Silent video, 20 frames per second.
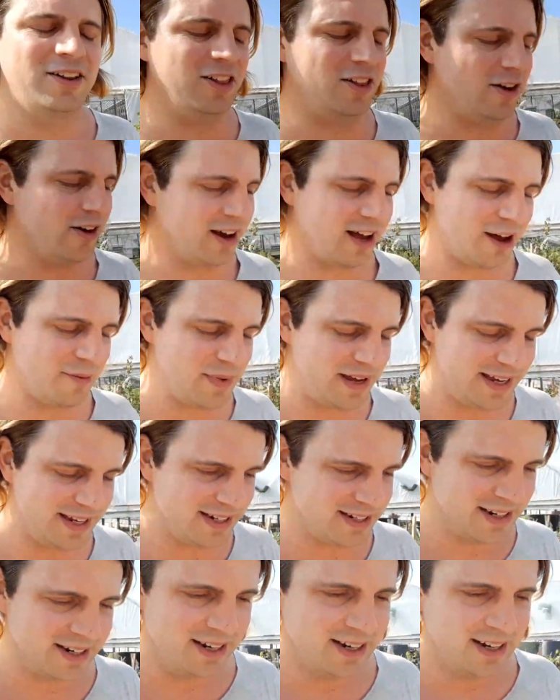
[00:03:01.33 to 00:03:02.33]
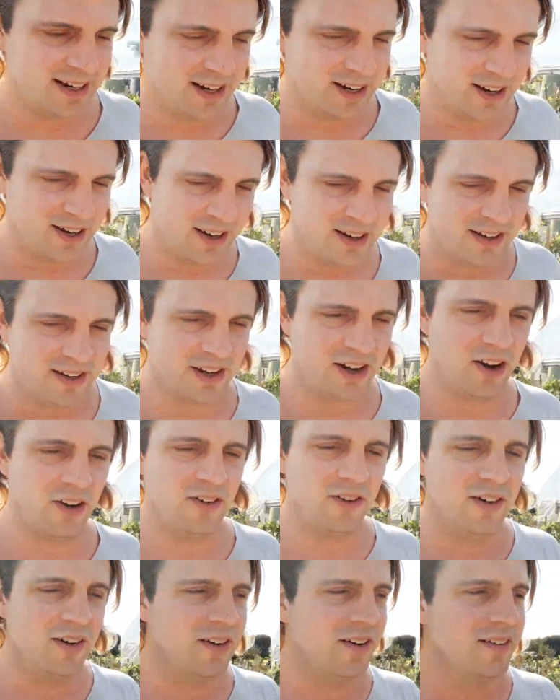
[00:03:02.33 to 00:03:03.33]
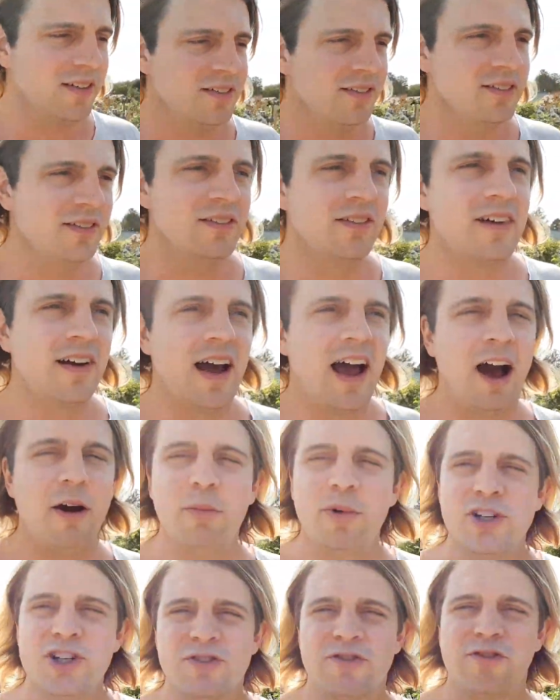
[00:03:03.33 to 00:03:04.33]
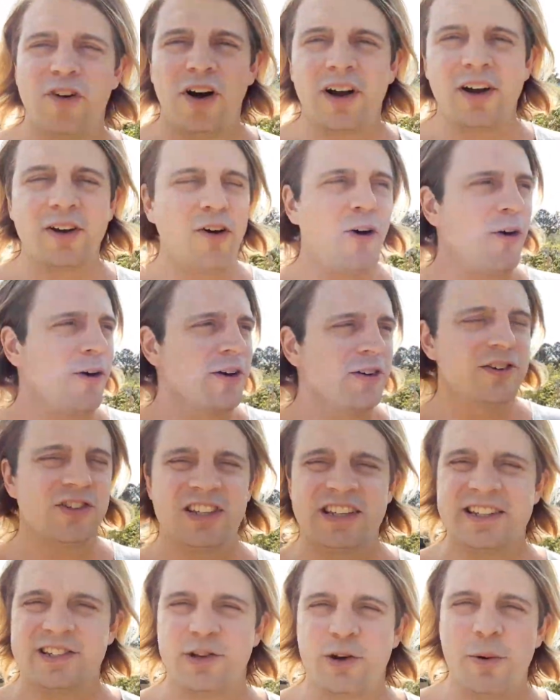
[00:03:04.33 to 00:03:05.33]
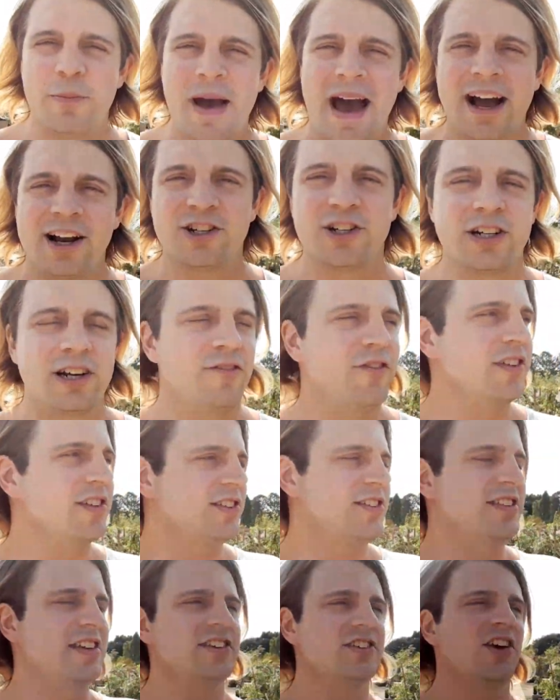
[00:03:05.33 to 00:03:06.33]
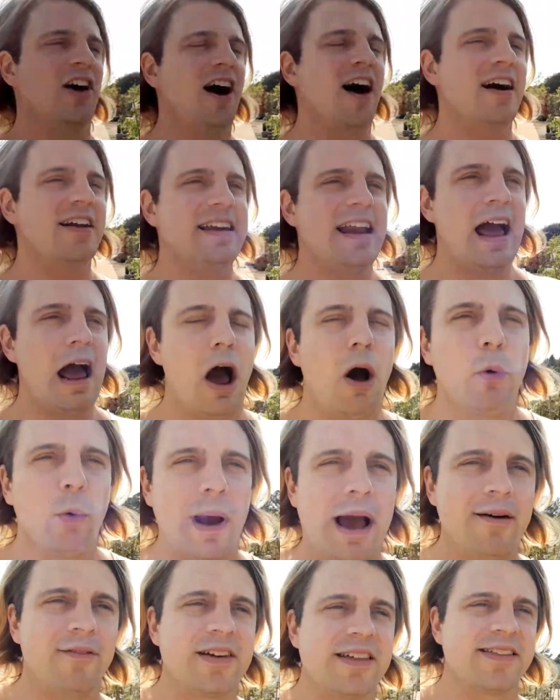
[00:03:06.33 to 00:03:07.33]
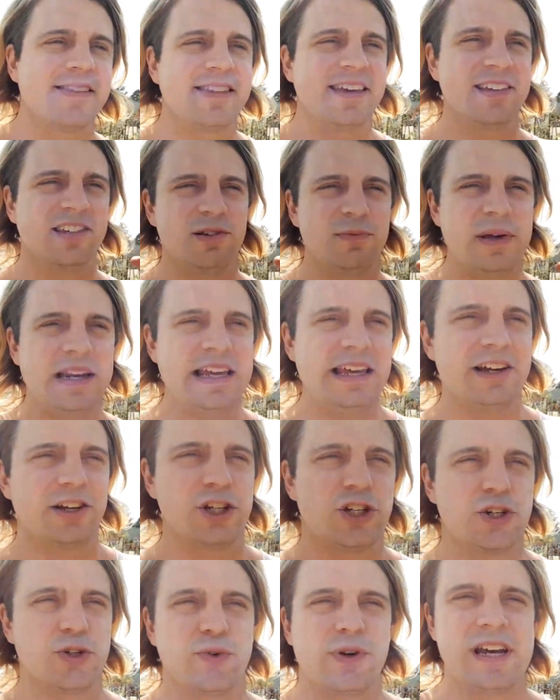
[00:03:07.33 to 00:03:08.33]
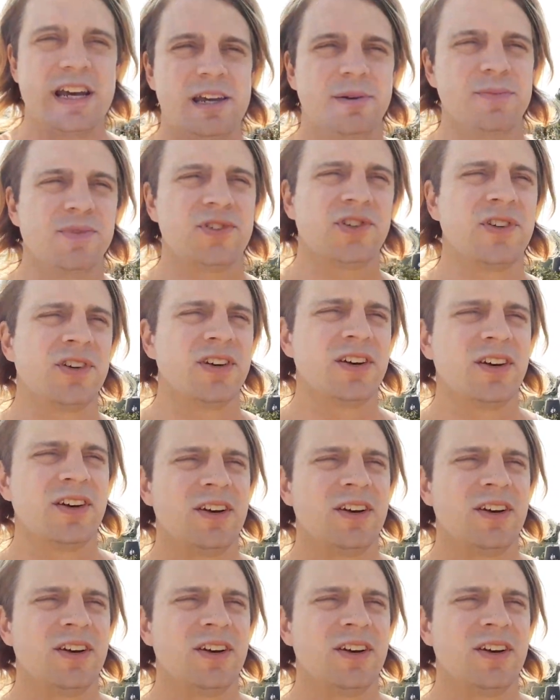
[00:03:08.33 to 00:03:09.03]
Look, I mean, you know, how much fucking harder is it to imagine if it's this hot now, we're having this many extremes?